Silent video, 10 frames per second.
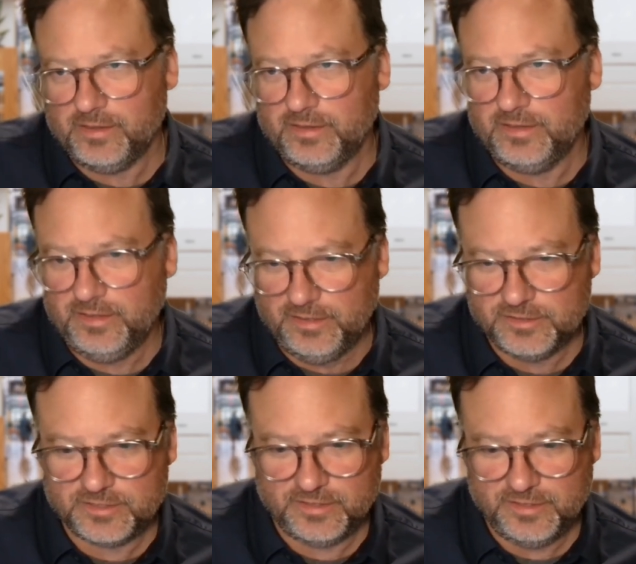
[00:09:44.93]

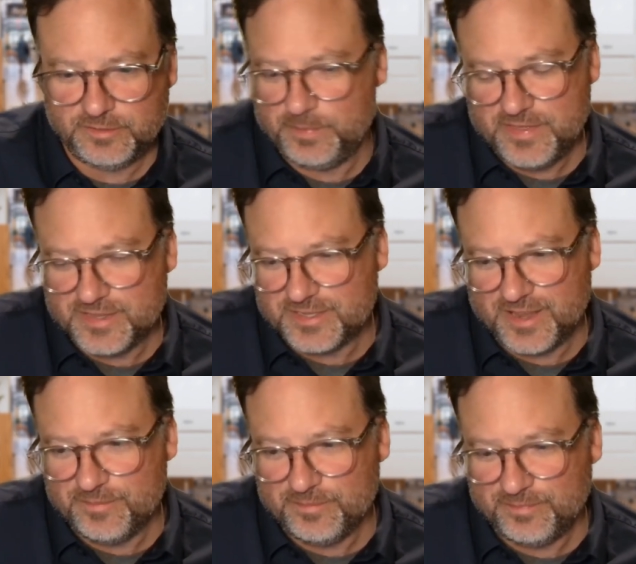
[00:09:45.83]
it's been the
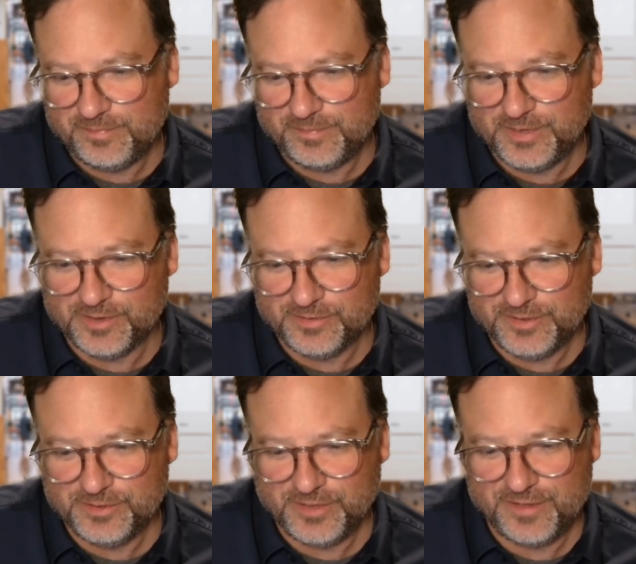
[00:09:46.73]
same.
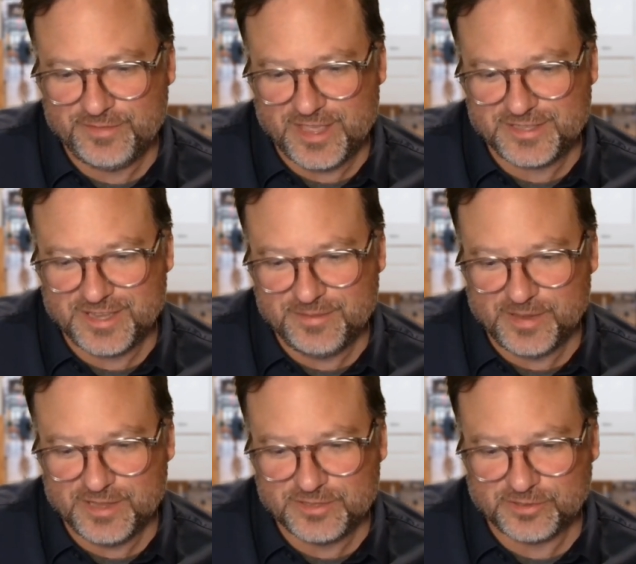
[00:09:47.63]
You'll have that same
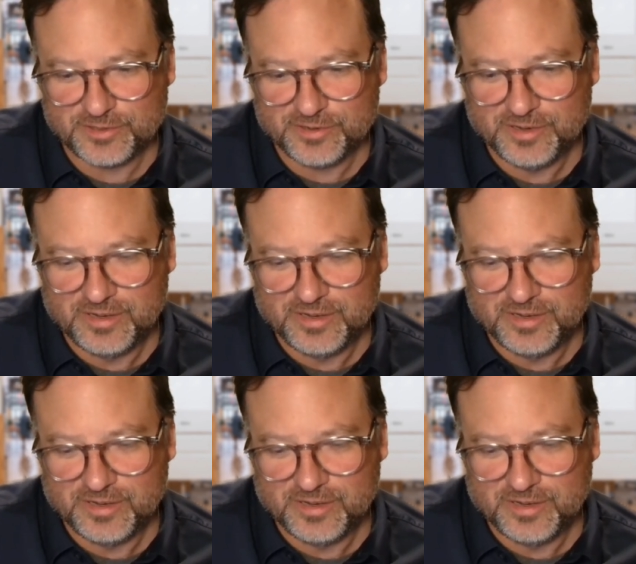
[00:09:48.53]
answer,